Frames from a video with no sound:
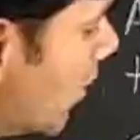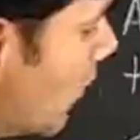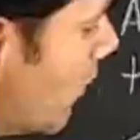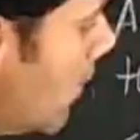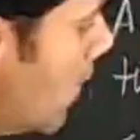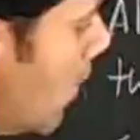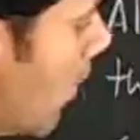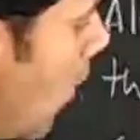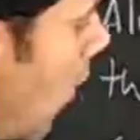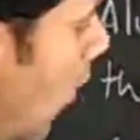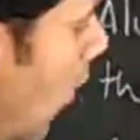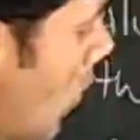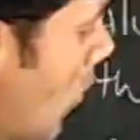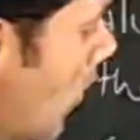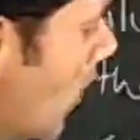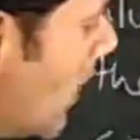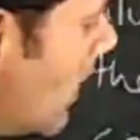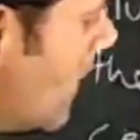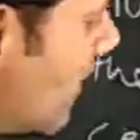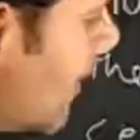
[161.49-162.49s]
will
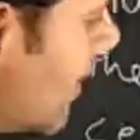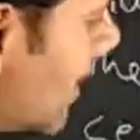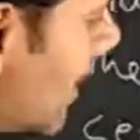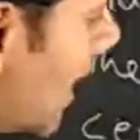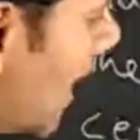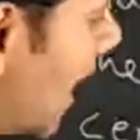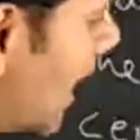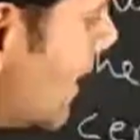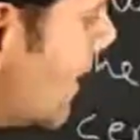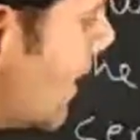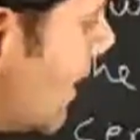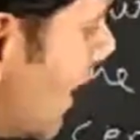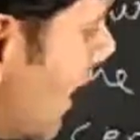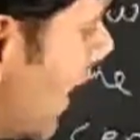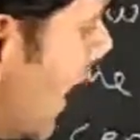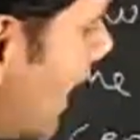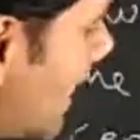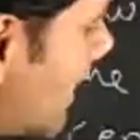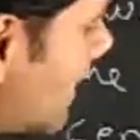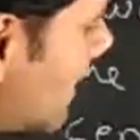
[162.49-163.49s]
always
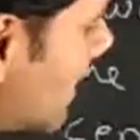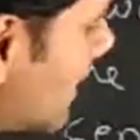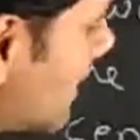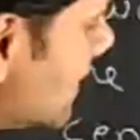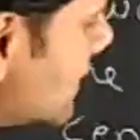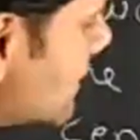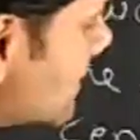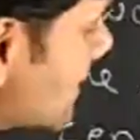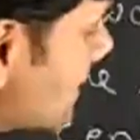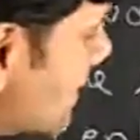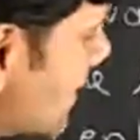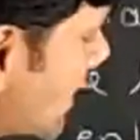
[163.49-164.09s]
attract each